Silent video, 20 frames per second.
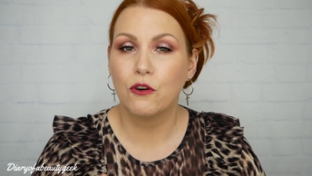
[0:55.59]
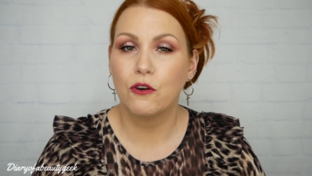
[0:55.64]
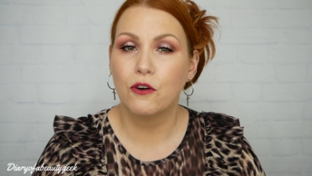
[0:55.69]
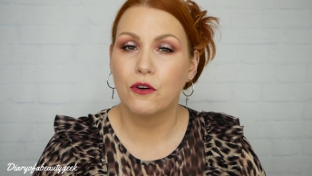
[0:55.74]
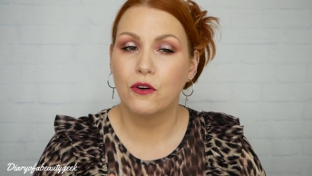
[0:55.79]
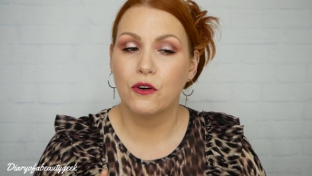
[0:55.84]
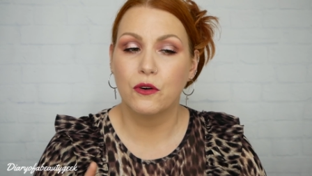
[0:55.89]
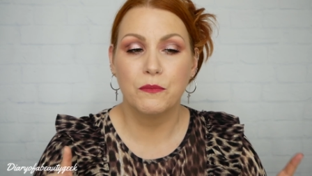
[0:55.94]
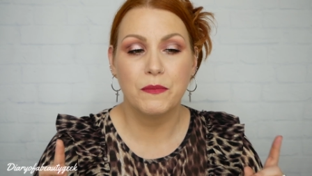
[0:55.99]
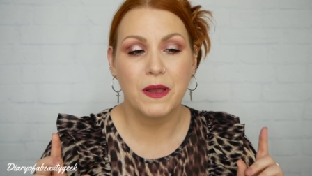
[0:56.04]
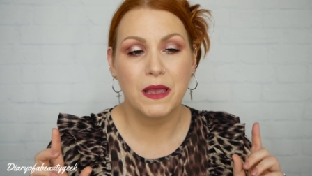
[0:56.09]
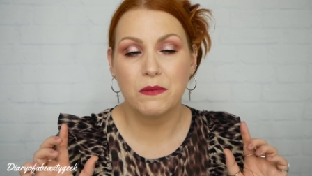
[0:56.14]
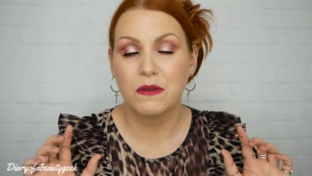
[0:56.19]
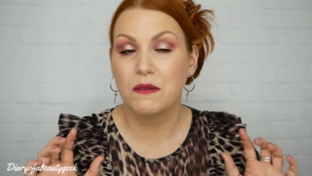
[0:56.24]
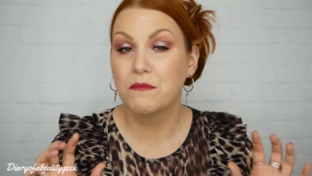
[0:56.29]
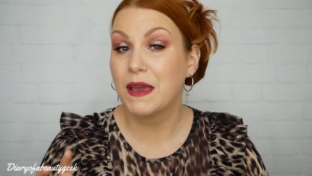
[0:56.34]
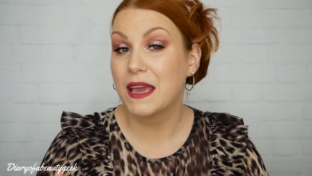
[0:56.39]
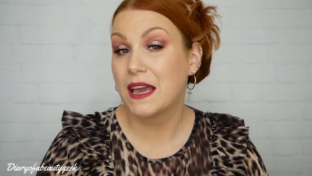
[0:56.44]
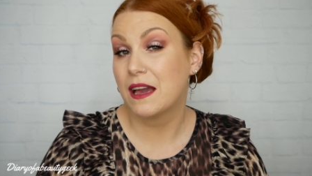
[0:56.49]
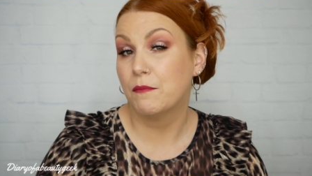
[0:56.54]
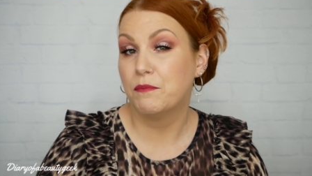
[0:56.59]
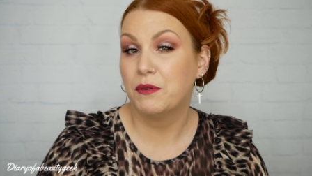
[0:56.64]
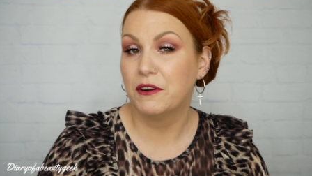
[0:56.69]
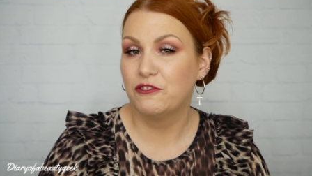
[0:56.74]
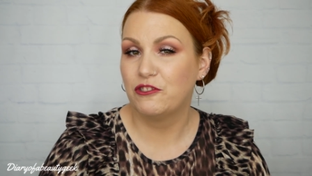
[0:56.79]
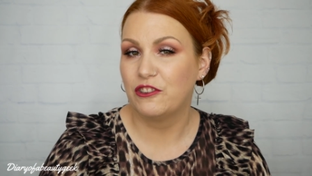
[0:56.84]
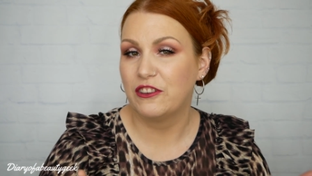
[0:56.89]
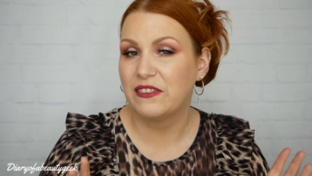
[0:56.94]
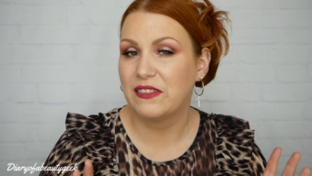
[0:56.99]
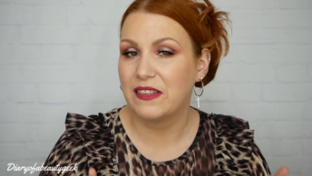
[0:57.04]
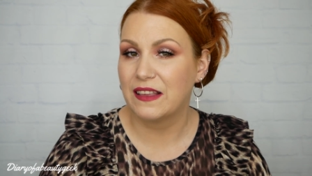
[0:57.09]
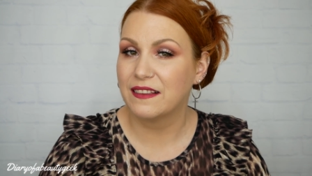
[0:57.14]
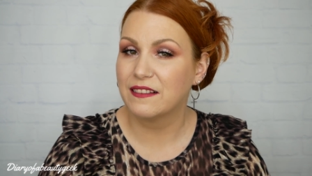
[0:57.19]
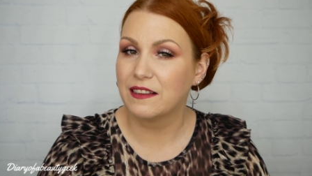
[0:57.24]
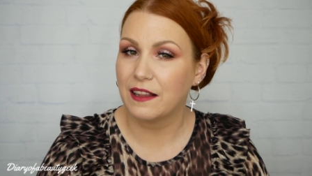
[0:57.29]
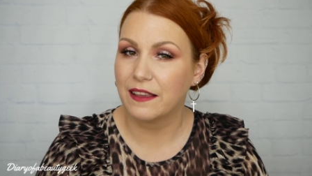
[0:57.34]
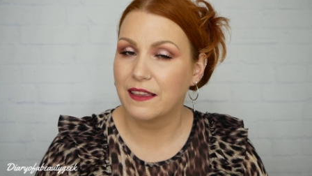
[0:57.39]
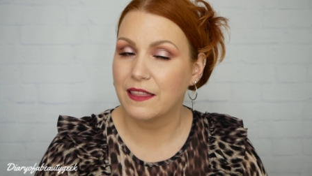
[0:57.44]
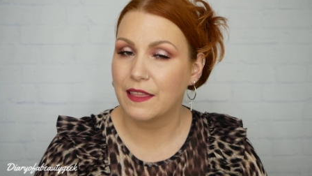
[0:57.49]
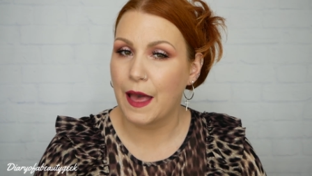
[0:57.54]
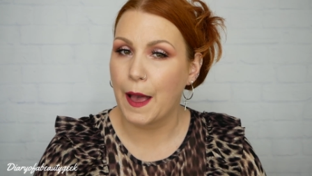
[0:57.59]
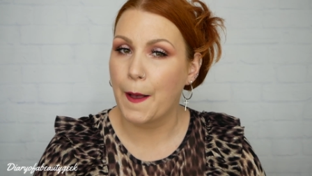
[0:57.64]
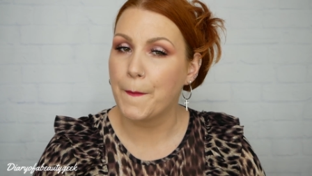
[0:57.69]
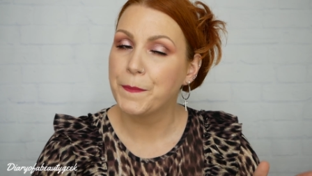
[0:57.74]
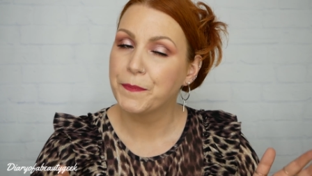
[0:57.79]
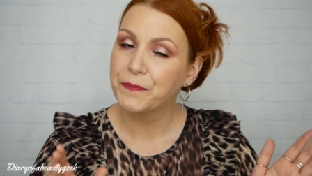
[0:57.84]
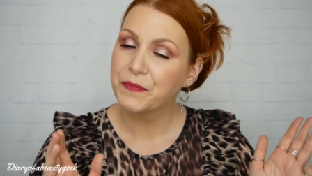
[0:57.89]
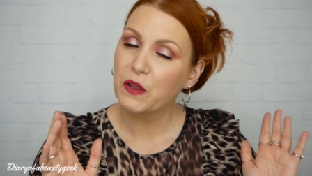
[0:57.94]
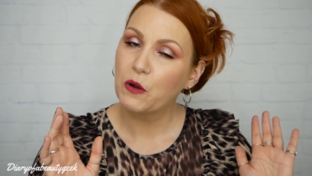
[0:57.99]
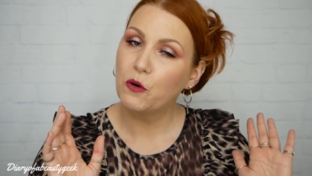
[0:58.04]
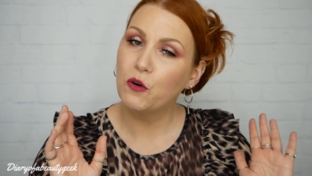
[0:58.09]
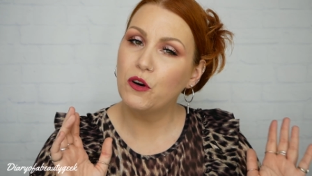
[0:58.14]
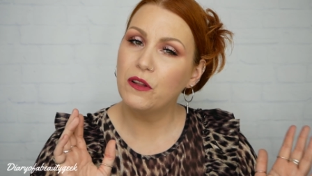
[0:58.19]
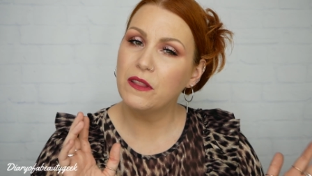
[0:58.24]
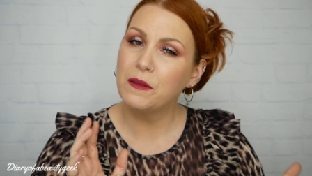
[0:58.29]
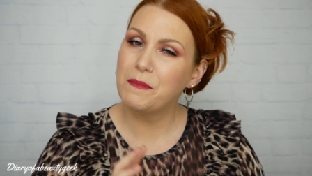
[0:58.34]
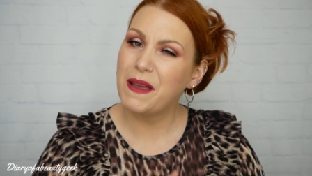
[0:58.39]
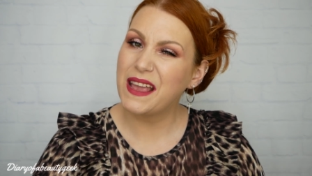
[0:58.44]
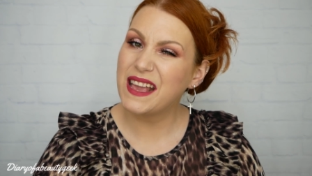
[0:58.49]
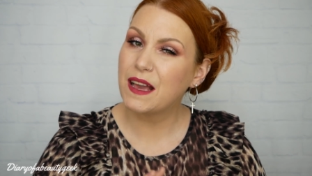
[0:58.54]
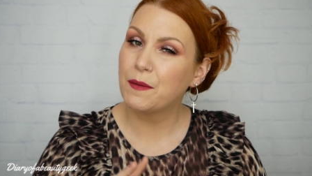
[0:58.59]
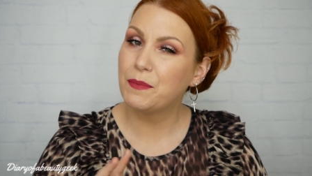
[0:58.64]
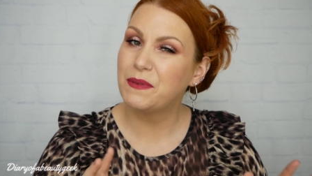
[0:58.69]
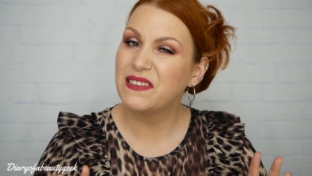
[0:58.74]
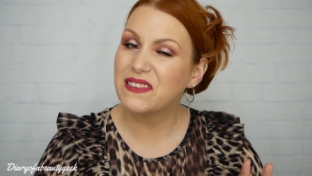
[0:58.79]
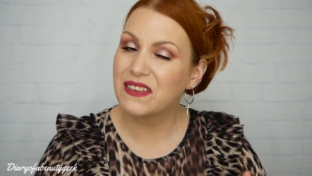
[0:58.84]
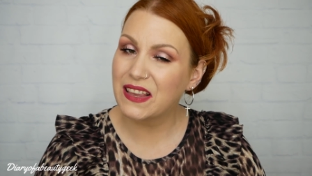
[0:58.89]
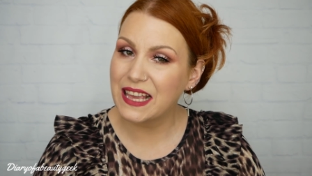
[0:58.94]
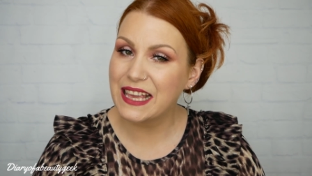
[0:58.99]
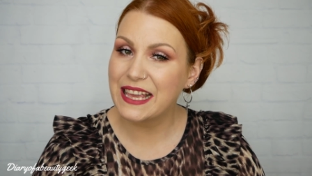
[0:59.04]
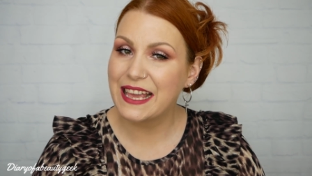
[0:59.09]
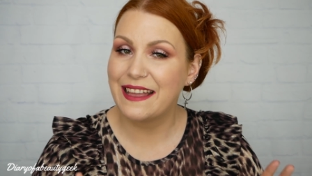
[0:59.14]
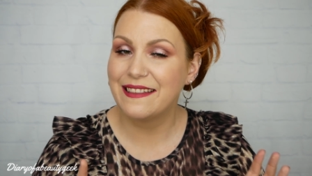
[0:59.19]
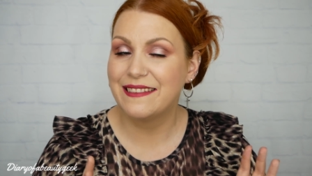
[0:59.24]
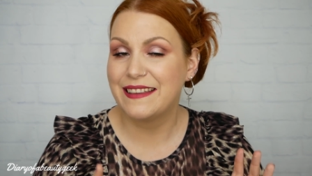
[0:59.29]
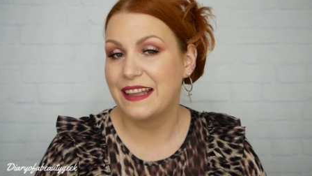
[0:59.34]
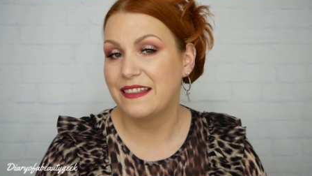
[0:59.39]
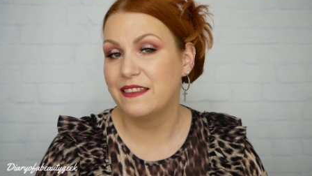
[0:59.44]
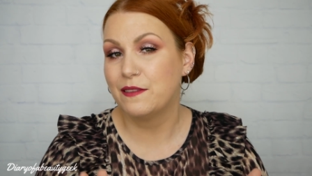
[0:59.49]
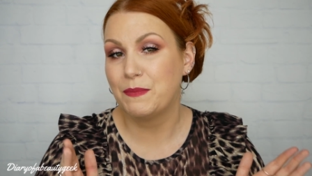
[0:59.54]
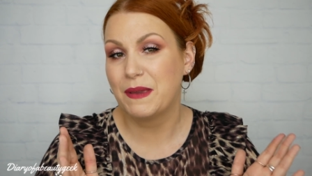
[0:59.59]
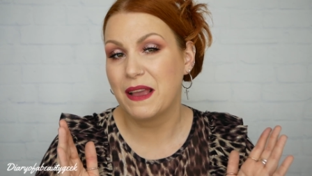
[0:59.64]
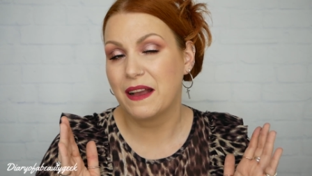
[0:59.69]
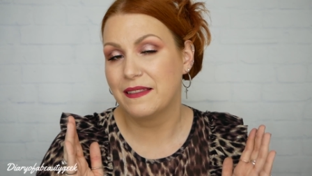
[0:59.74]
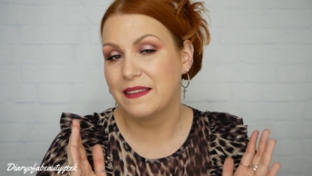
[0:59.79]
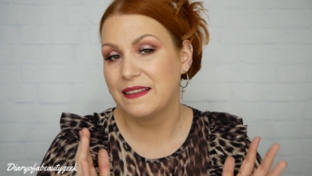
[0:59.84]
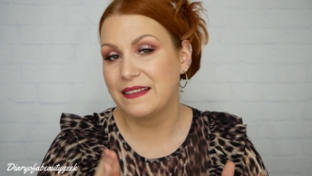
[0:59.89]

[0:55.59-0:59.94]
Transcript: or maybe makeup brushes, things like that. All the makeup and skincare tend to be